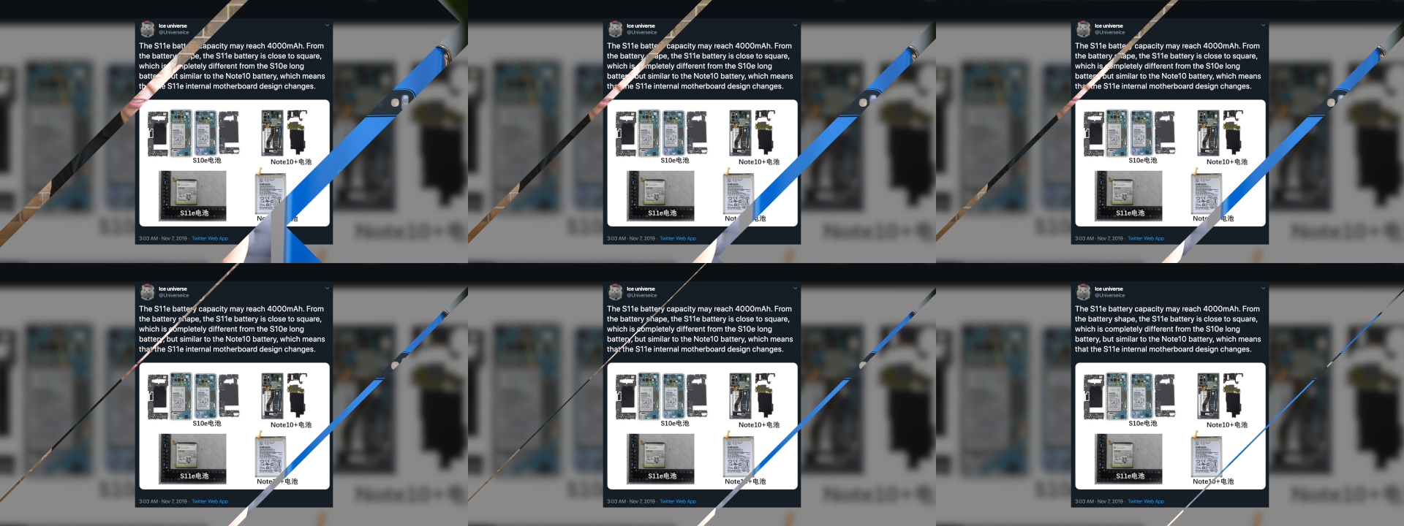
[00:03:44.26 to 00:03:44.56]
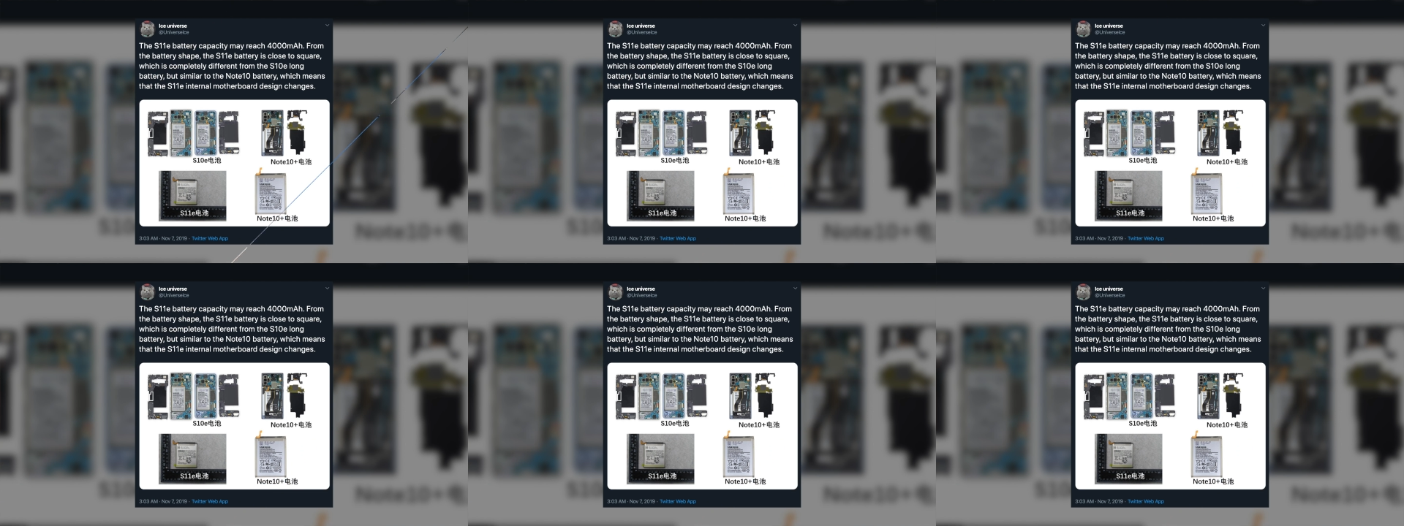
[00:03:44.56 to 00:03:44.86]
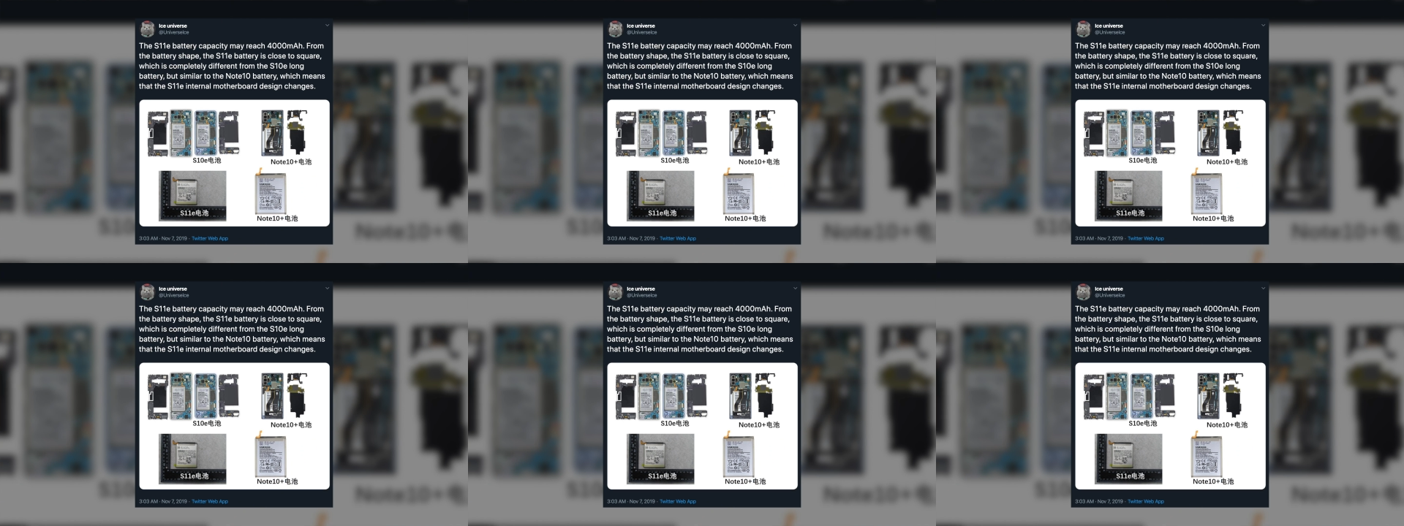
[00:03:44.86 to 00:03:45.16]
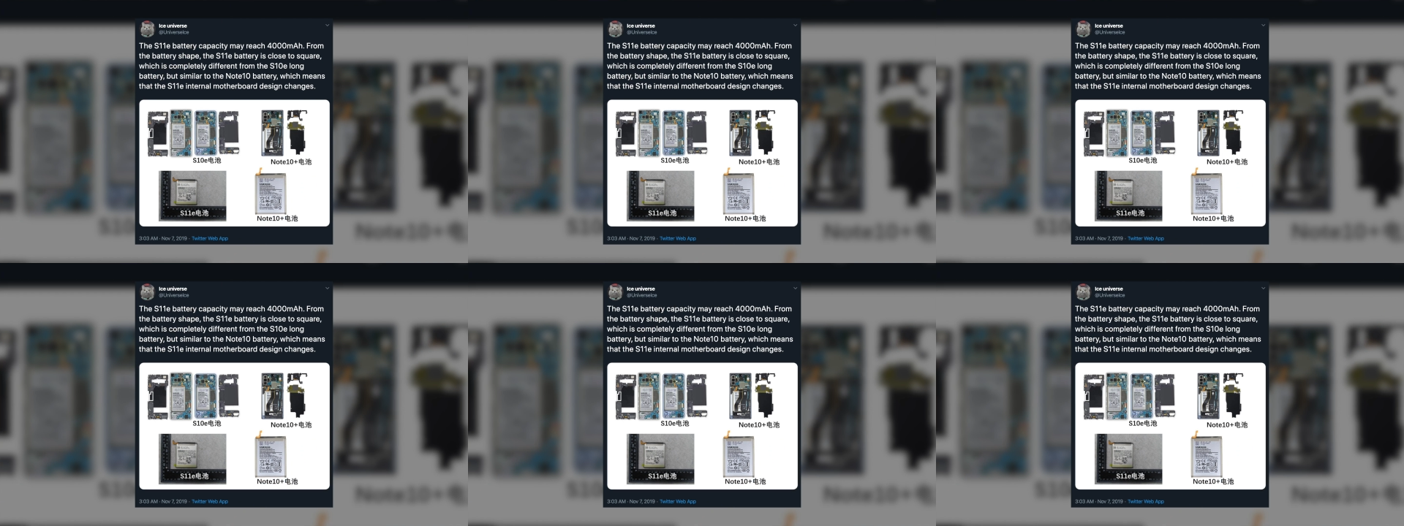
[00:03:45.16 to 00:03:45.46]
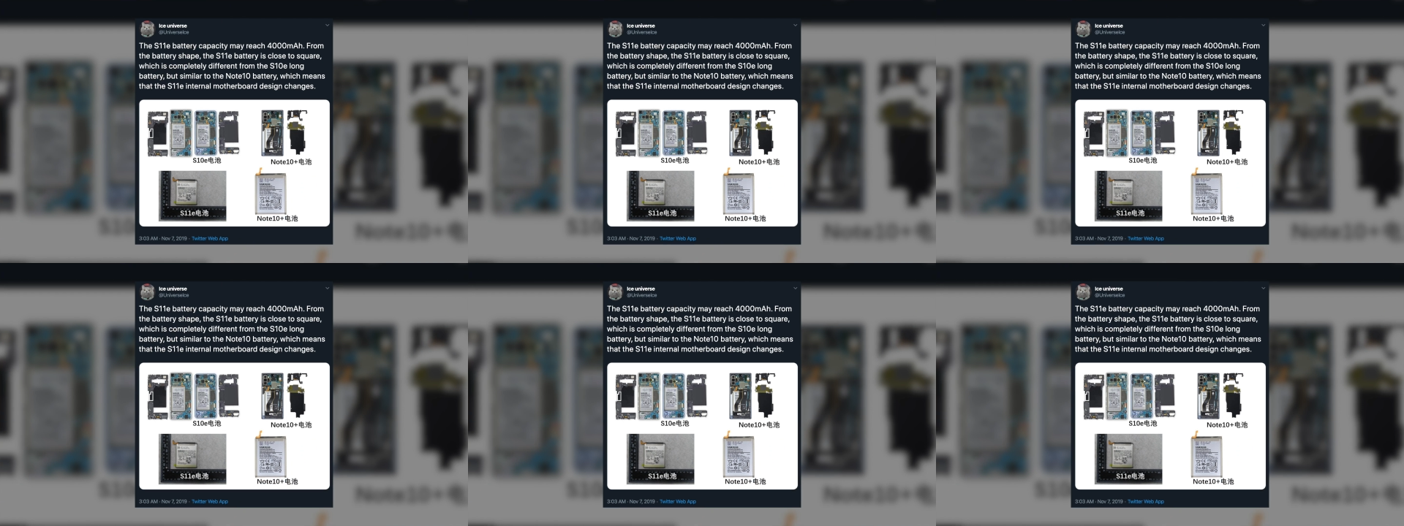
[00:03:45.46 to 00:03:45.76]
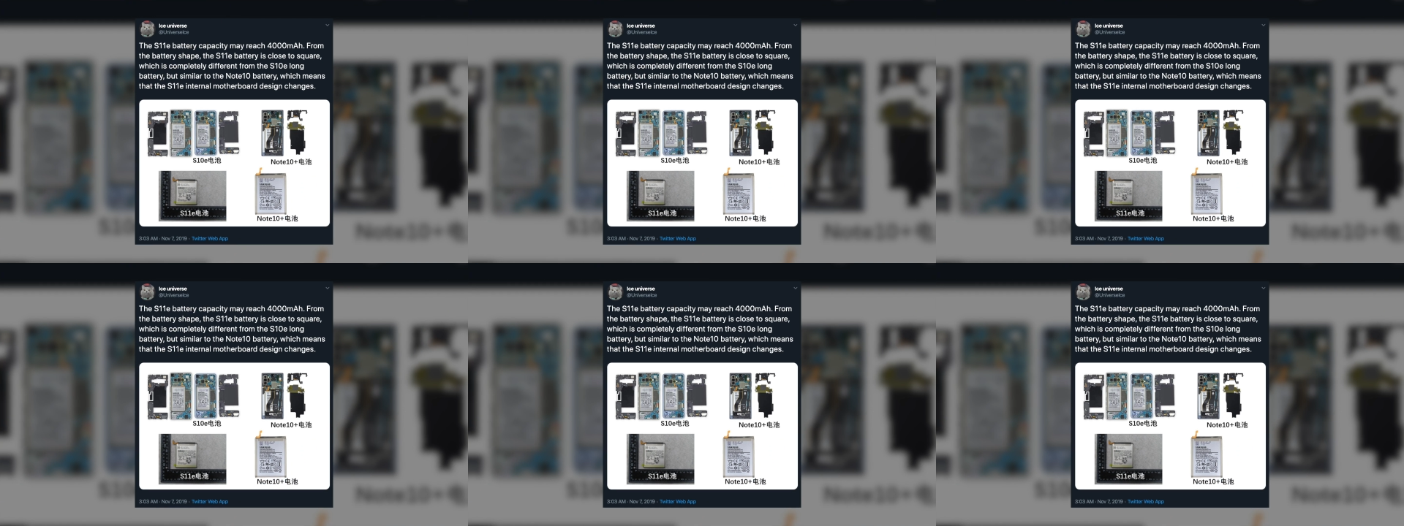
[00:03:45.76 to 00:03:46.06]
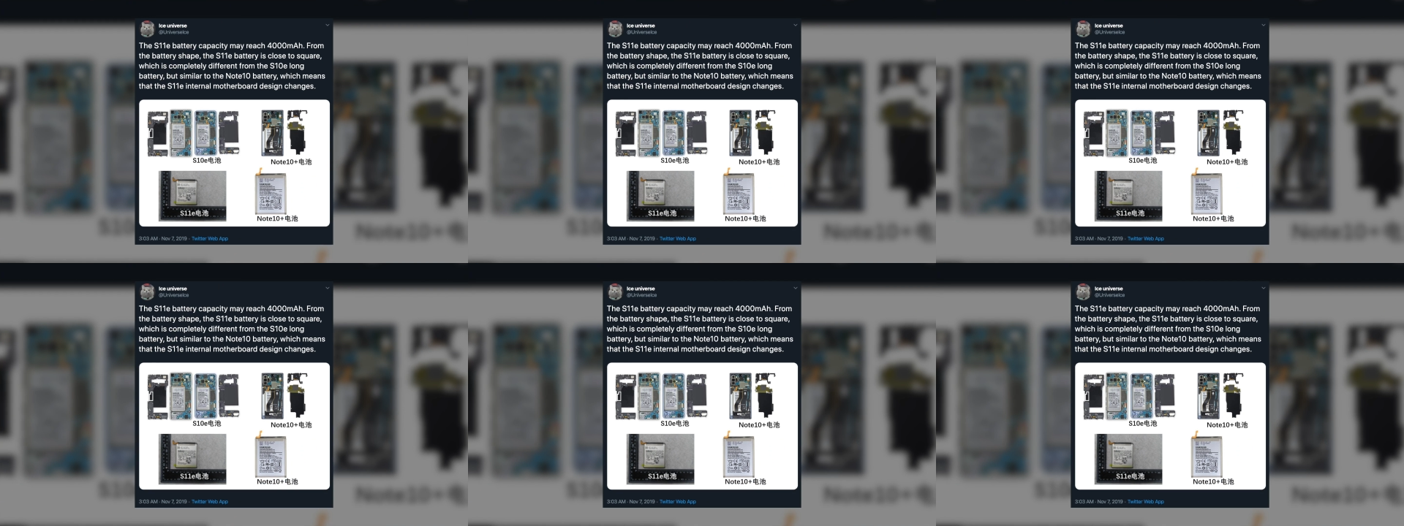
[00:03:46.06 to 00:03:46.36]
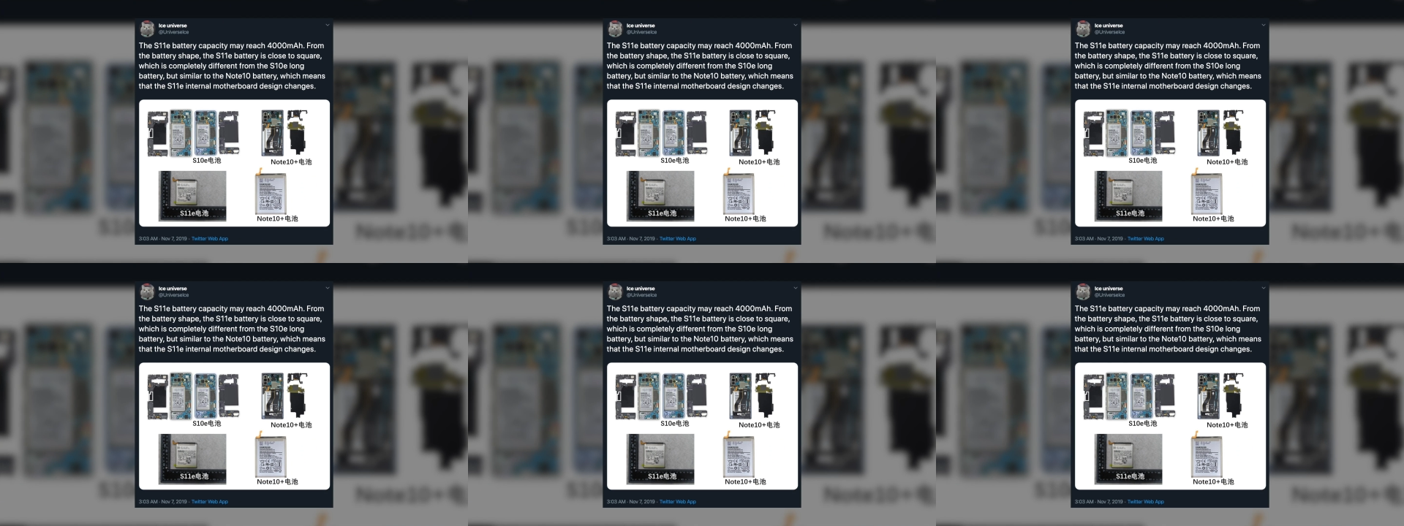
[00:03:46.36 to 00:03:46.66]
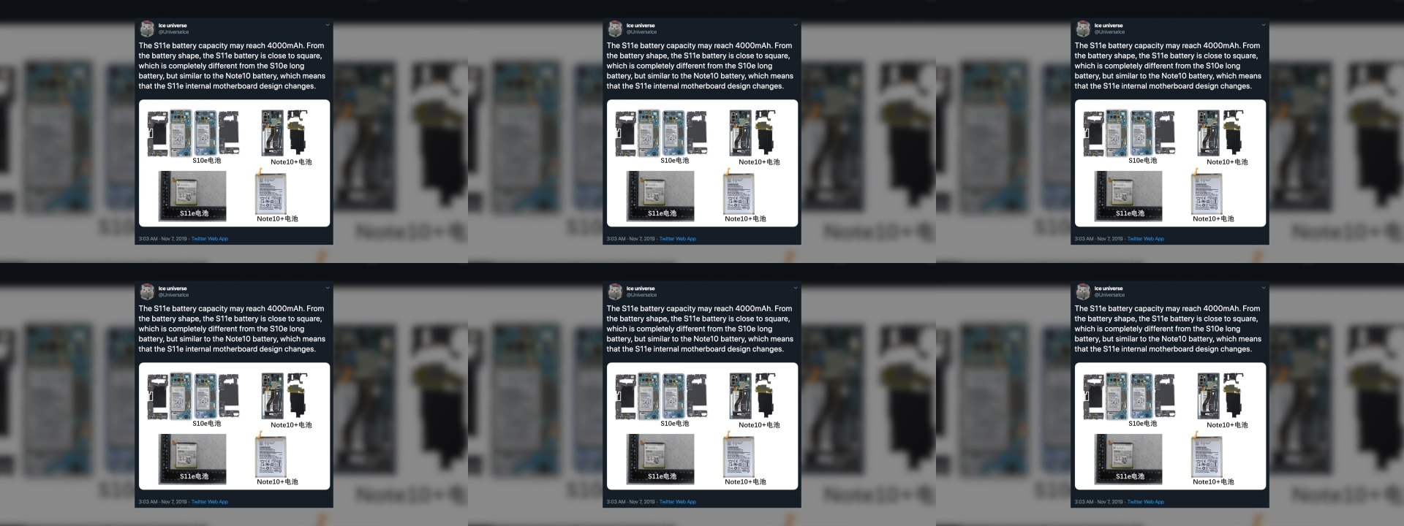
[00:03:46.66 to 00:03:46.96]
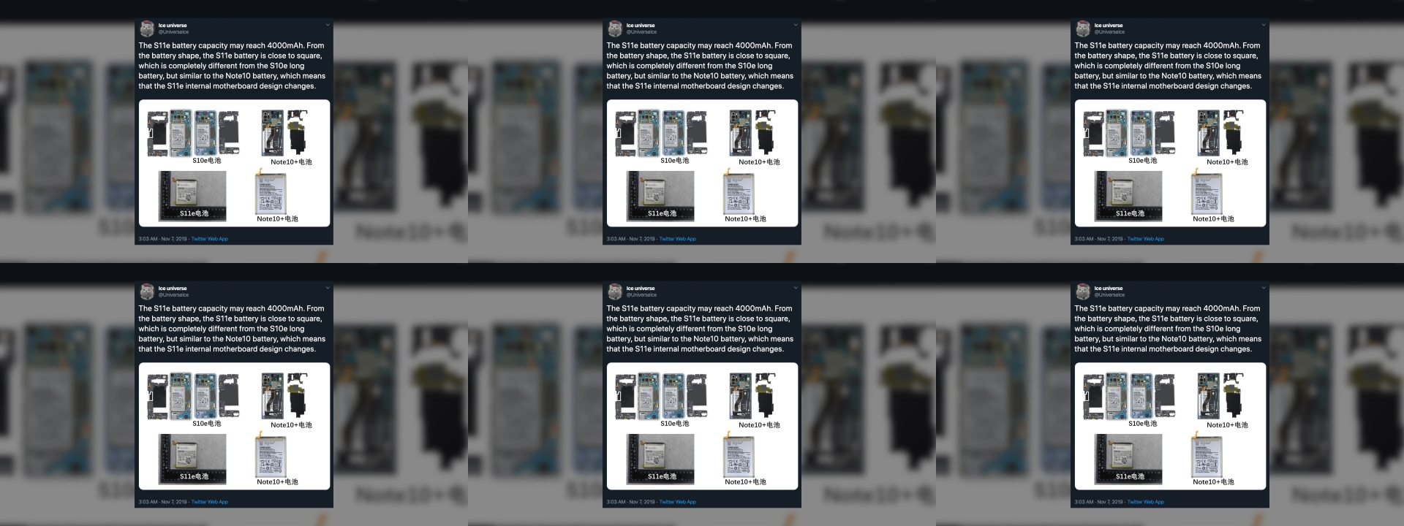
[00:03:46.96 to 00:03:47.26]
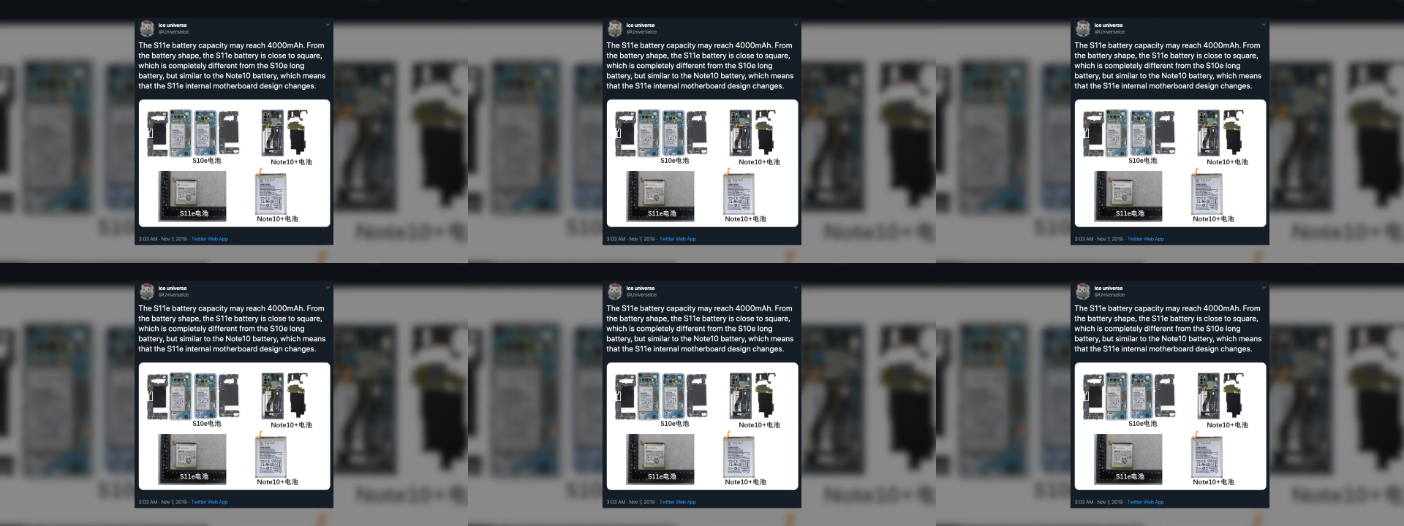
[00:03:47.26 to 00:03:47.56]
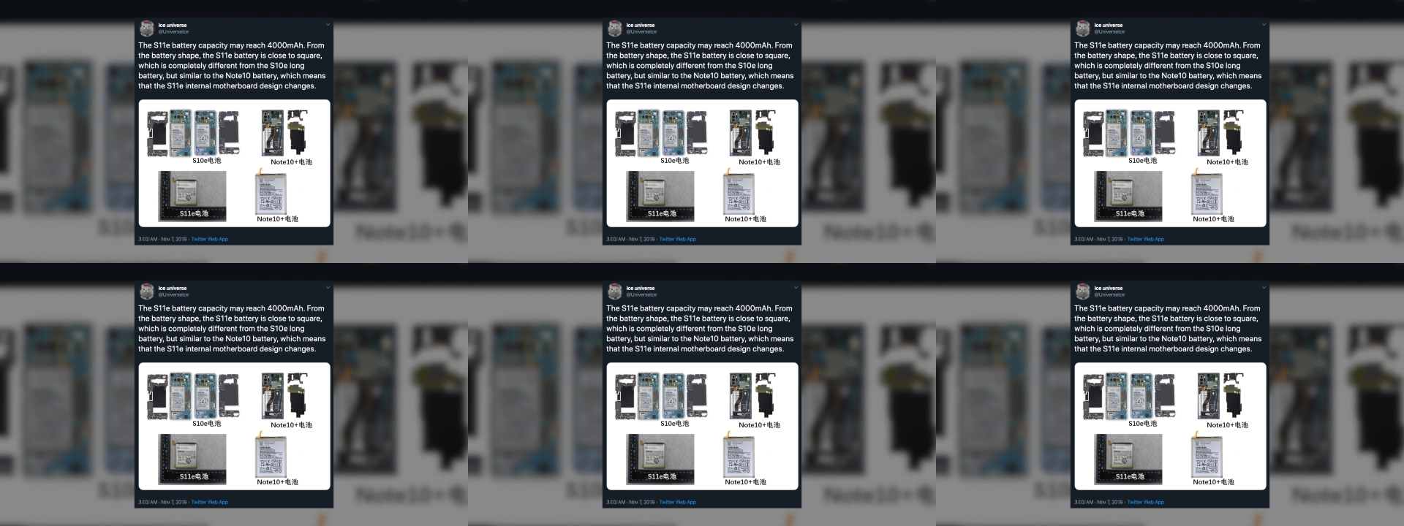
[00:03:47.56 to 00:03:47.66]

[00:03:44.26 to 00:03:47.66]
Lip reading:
[unreadable: no face in view]